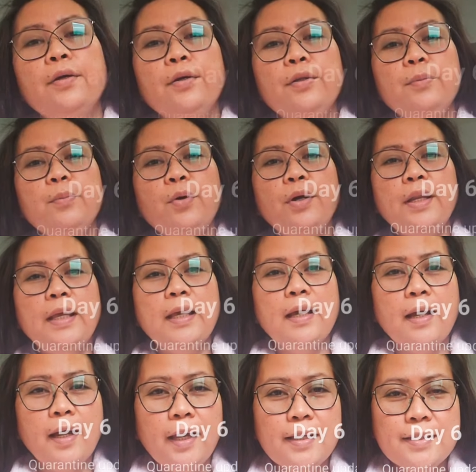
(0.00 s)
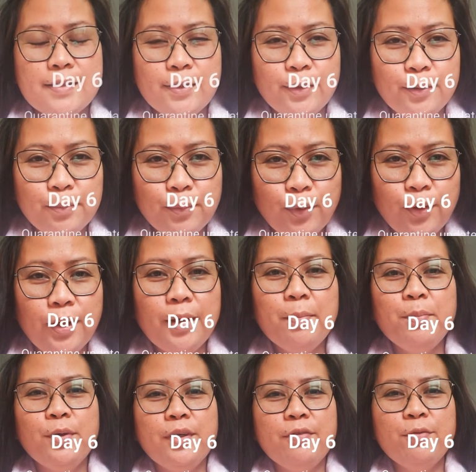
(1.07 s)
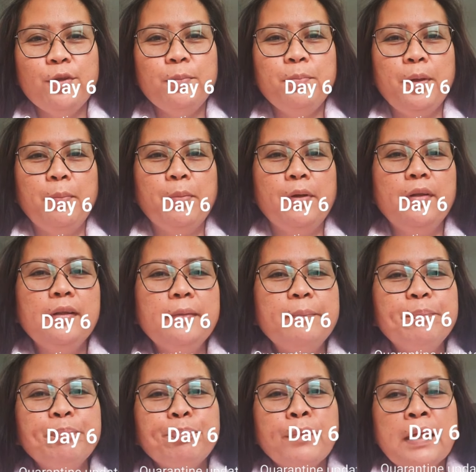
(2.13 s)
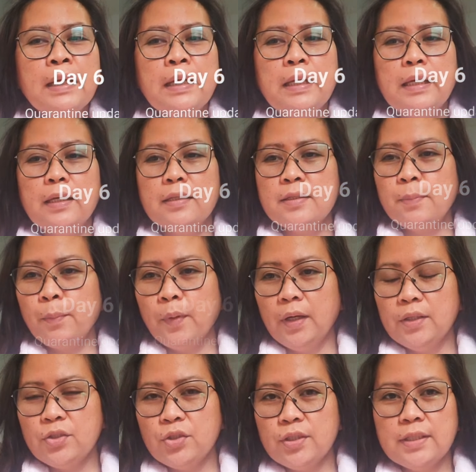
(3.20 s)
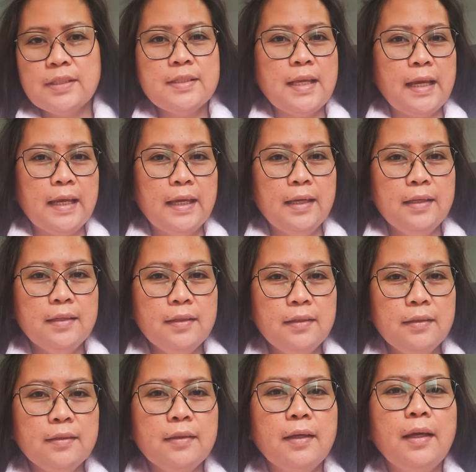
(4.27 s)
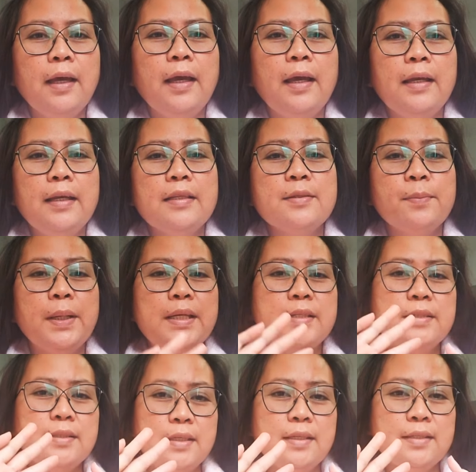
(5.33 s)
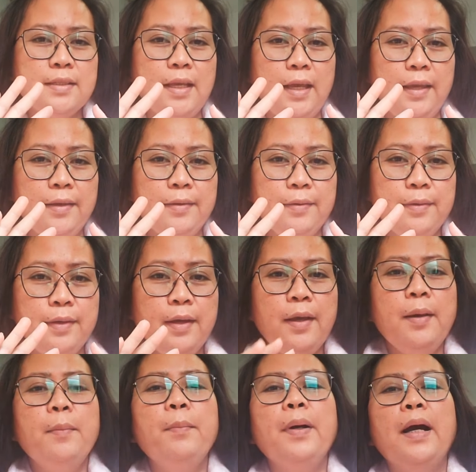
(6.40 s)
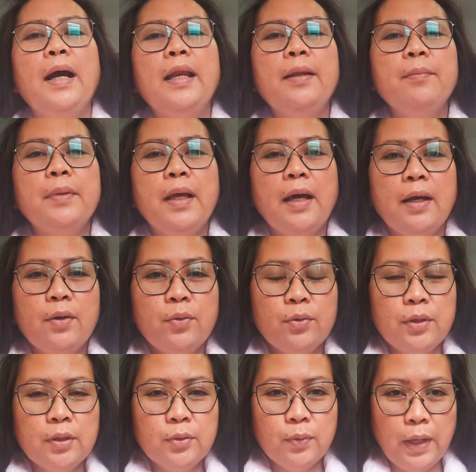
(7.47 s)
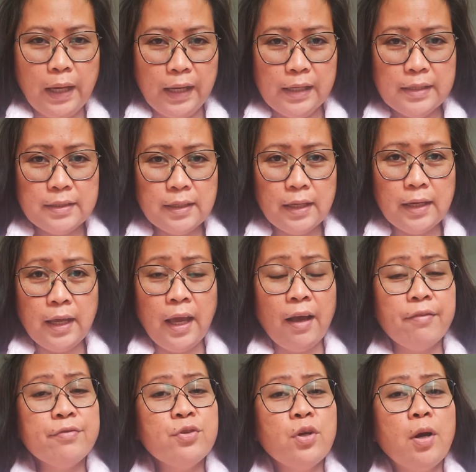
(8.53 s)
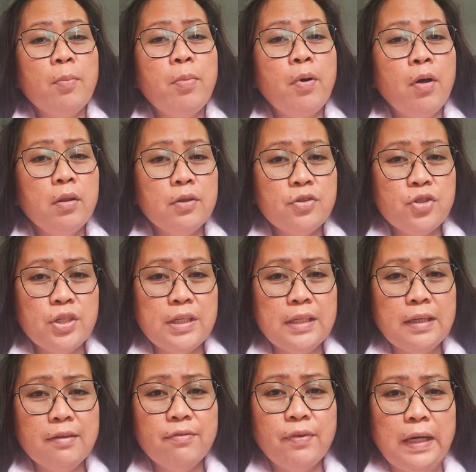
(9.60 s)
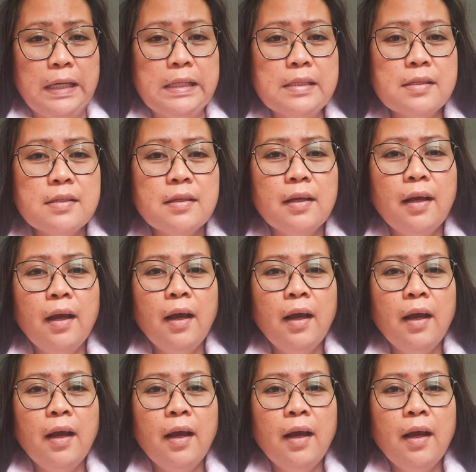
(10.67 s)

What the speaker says: Good morning, guys. Good morning, beautiful people. It's March the 2nd, and it's my 6th day. Pang-anim na araw ko na to, guys, and I have to apologize in advance.